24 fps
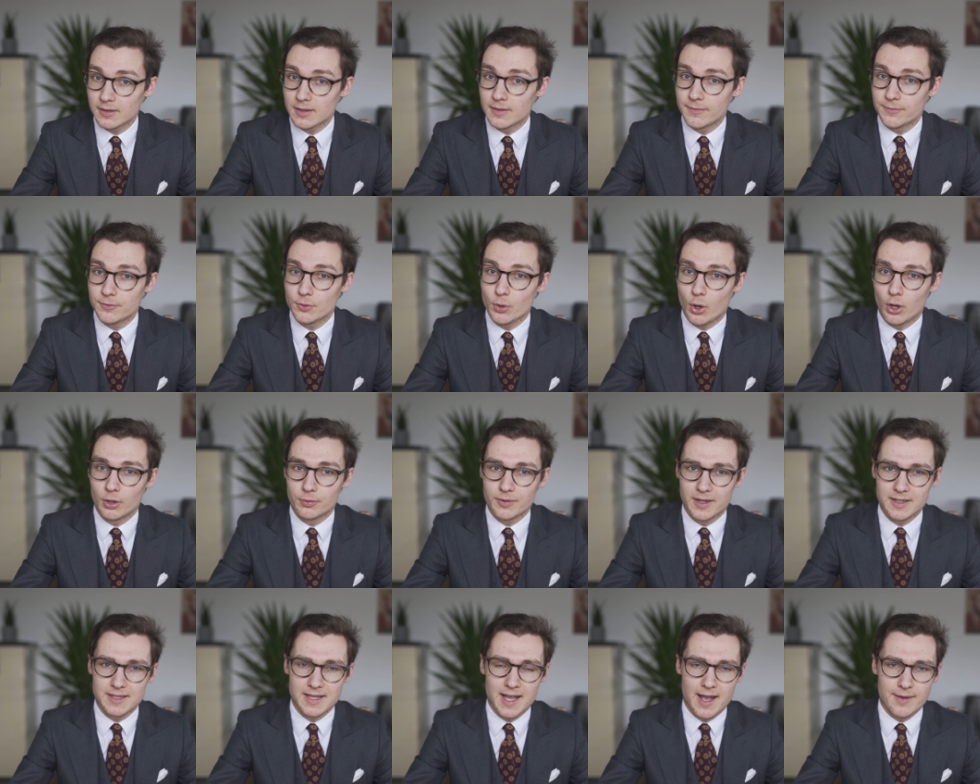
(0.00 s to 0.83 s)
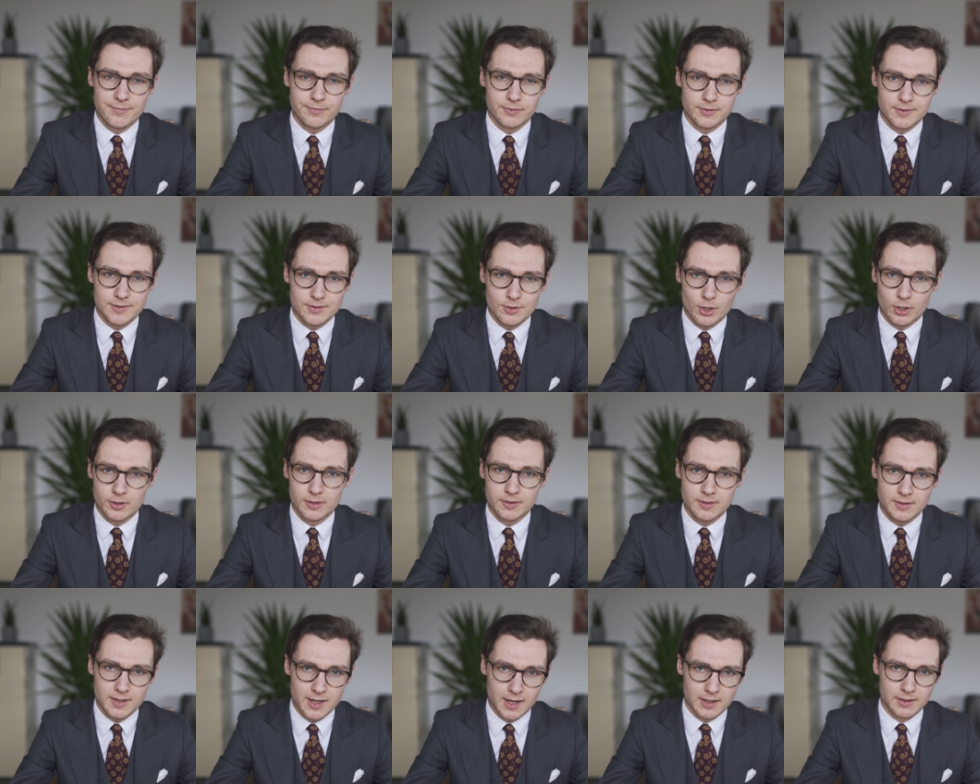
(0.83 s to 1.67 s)
but if you already have a
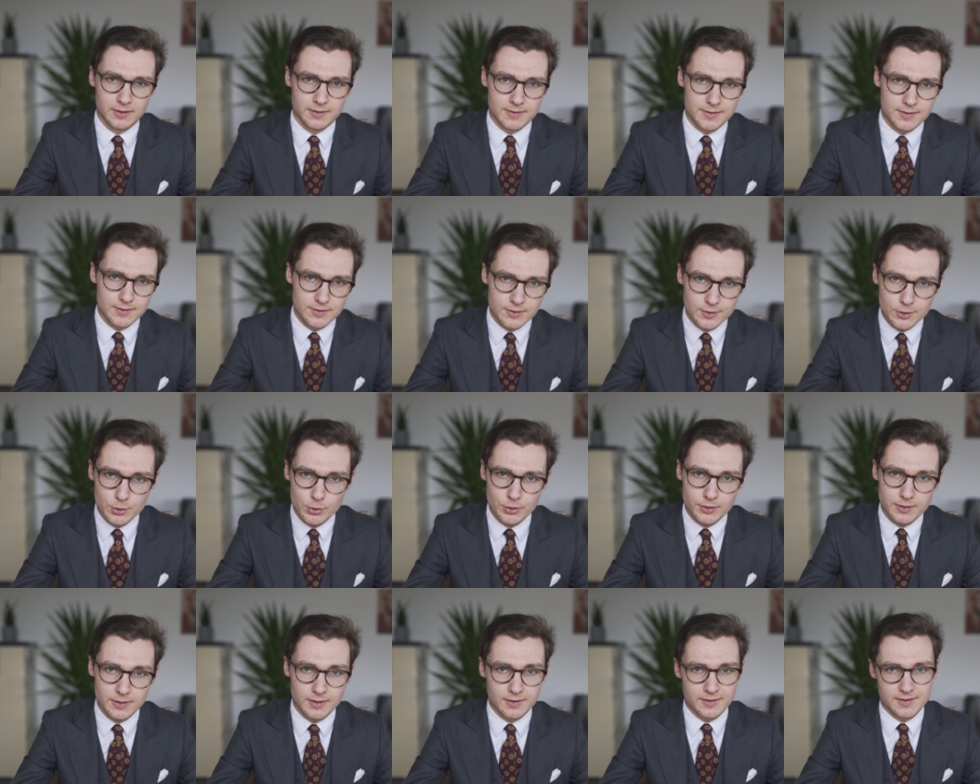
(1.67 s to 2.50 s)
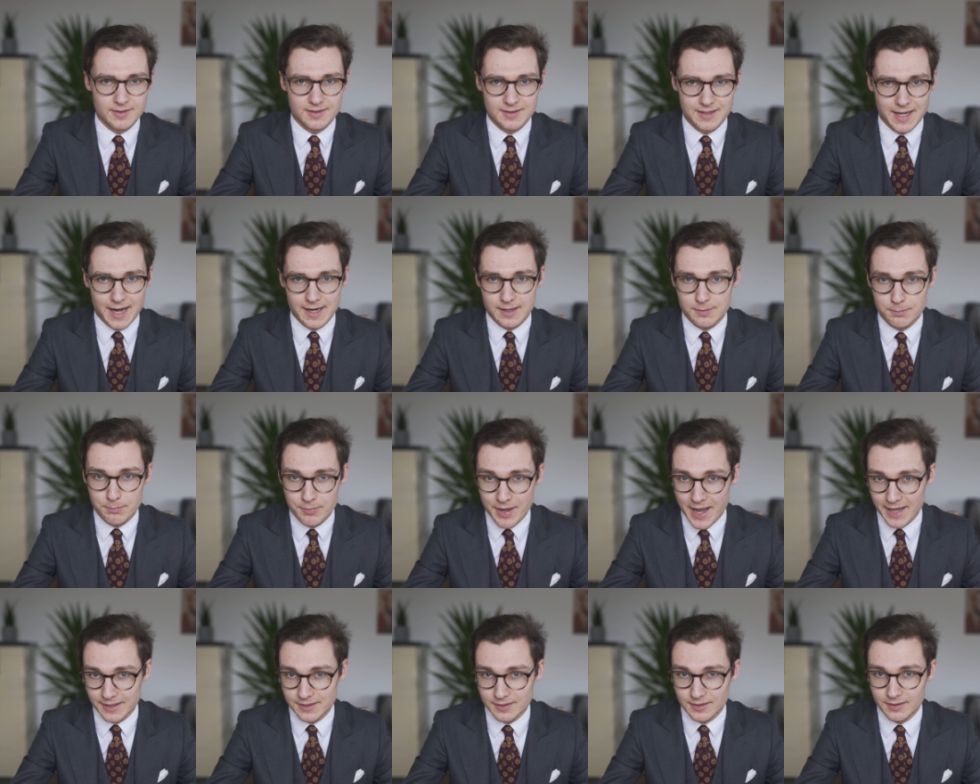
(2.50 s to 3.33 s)
solid colored suit, a slight
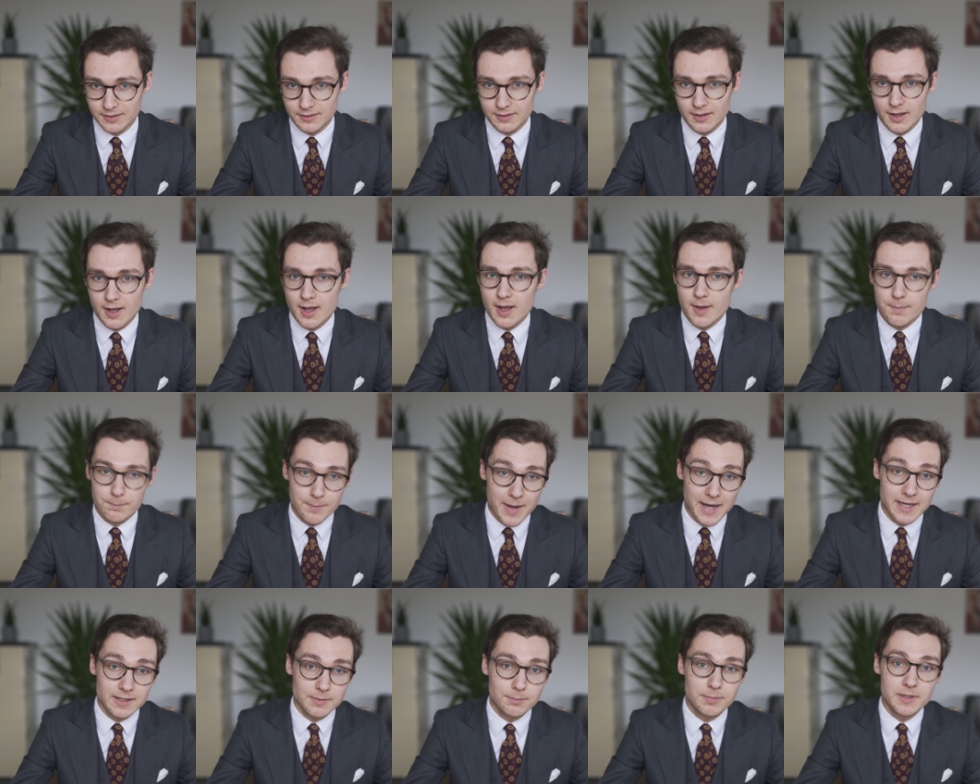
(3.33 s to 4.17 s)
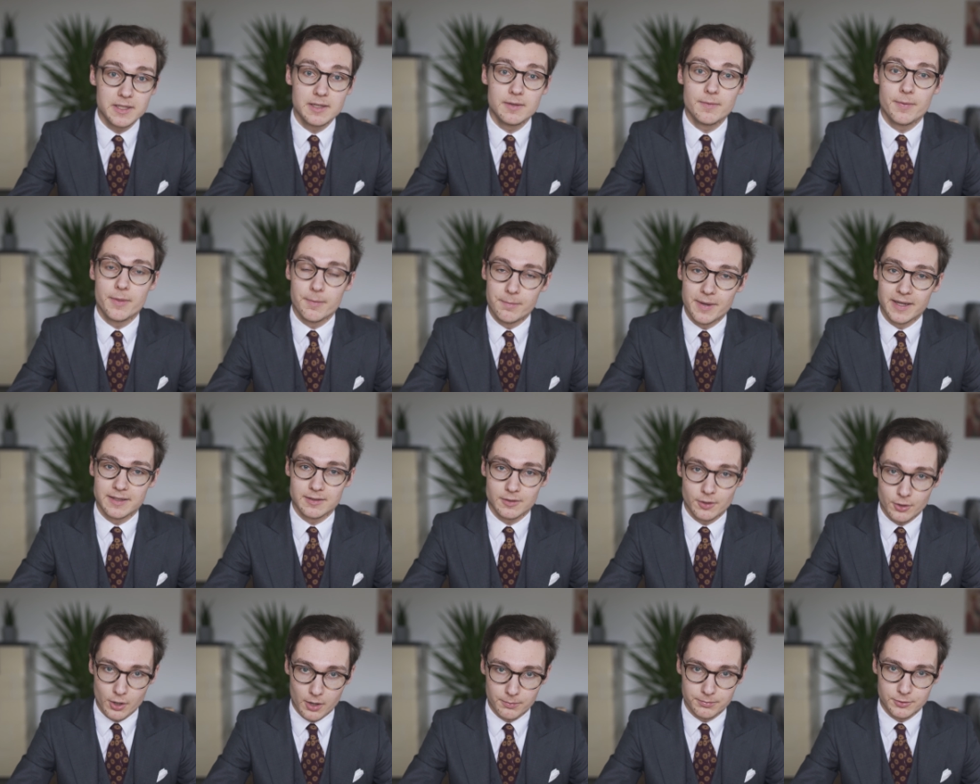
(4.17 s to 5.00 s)
pattern might be the
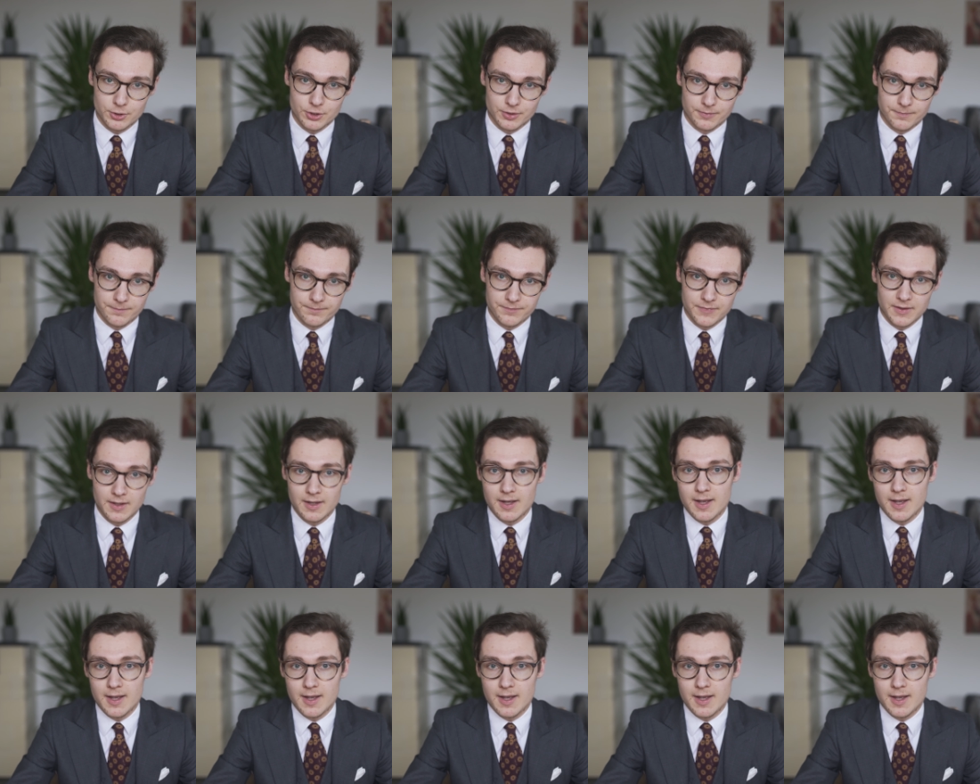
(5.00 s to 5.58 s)
better option.